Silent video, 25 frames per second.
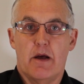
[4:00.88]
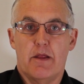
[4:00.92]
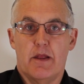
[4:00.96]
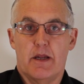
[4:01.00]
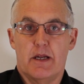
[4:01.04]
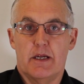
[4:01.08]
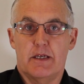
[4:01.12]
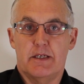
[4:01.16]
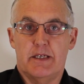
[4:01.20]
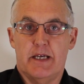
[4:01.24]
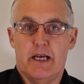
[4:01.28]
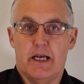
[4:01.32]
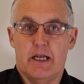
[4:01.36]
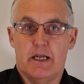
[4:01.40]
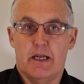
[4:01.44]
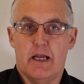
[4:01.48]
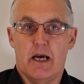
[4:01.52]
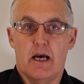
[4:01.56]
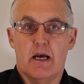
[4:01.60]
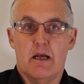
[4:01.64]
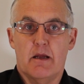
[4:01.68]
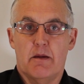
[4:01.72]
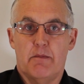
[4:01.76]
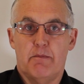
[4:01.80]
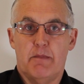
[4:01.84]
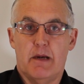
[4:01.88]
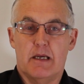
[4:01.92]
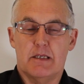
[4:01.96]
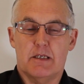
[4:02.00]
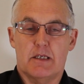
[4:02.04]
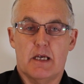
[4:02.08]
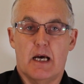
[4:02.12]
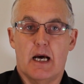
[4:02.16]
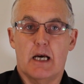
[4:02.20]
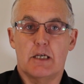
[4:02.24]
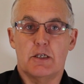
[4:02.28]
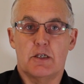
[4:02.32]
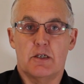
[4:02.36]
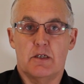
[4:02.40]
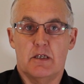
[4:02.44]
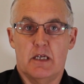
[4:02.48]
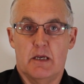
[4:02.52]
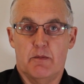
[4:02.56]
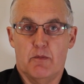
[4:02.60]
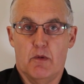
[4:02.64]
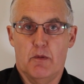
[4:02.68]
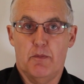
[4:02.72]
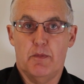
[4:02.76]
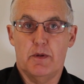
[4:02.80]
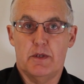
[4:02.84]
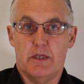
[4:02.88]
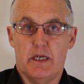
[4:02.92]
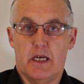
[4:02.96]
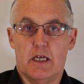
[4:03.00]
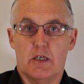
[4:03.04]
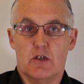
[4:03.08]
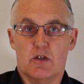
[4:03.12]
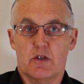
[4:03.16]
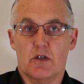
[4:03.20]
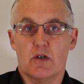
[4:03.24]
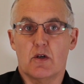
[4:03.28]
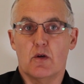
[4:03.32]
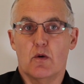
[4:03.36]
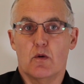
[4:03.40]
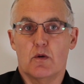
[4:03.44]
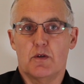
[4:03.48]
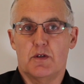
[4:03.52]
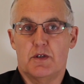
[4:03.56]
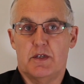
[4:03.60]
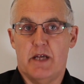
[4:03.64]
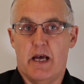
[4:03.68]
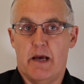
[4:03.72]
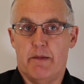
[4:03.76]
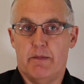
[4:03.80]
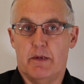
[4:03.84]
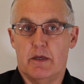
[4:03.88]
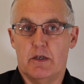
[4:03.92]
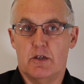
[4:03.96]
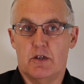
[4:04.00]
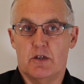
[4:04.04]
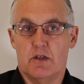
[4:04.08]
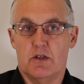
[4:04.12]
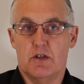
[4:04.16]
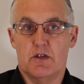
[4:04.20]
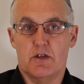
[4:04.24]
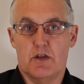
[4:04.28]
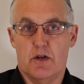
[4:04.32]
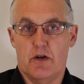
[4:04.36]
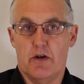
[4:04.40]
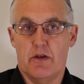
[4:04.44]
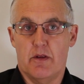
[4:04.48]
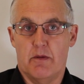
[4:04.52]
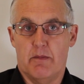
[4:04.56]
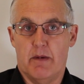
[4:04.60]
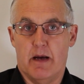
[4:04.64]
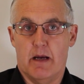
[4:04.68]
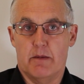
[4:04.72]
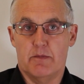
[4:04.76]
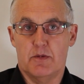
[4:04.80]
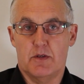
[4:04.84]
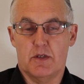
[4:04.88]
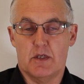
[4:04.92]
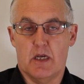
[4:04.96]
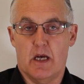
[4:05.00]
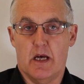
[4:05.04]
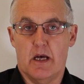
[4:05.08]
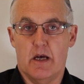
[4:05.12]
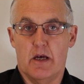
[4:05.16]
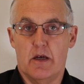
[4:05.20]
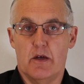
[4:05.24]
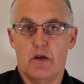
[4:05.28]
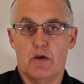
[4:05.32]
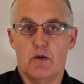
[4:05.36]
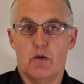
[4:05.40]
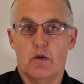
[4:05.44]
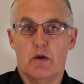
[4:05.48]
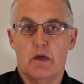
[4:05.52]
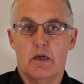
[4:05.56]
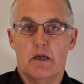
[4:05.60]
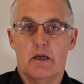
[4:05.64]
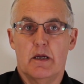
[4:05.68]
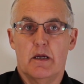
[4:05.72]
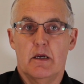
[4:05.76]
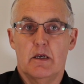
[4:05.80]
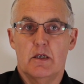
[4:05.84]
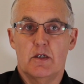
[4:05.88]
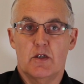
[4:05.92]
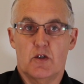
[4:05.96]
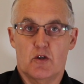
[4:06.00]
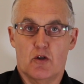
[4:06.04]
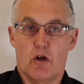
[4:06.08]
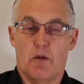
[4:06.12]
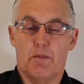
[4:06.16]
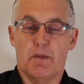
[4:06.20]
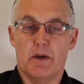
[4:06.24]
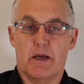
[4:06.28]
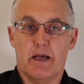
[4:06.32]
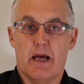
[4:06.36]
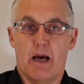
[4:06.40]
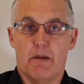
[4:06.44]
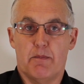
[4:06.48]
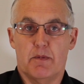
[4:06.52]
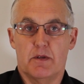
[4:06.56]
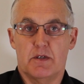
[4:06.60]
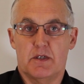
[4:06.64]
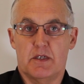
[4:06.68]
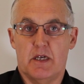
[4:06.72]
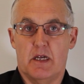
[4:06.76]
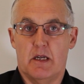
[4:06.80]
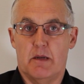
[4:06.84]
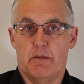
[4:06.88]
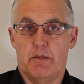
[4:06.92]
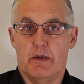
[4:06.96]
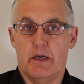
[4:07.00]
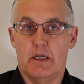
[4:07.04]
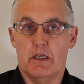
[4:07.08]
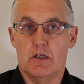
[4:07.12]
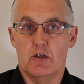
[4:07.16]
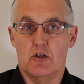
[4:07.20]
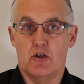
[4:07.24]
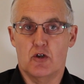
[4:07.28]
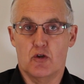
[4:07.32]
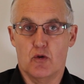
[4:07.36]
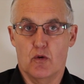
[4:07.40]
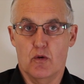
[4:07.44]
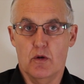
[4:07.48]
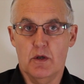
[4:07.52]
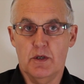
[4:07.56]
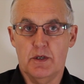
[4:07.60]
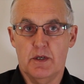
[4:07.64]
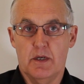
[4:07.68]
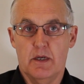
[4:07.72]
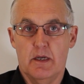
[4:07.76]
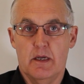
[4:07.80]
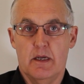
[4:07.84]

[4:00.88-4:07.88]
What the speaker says: that are tender, massaging them will potentially cause damage and stir them up, so stop a couple of centimetres short.